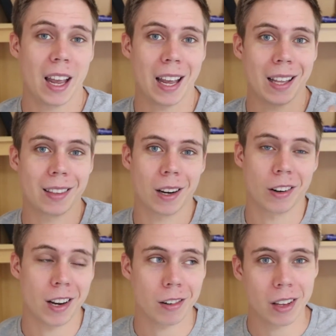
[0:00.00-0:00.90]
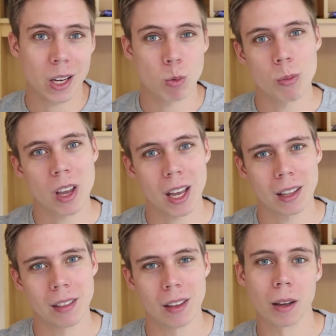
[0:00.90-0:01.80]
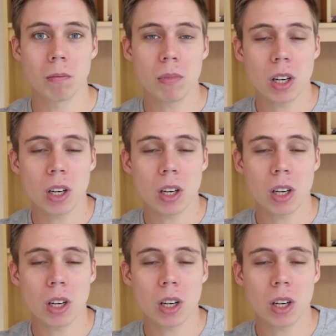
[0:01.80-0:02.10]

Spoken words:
And then on other days when we had the,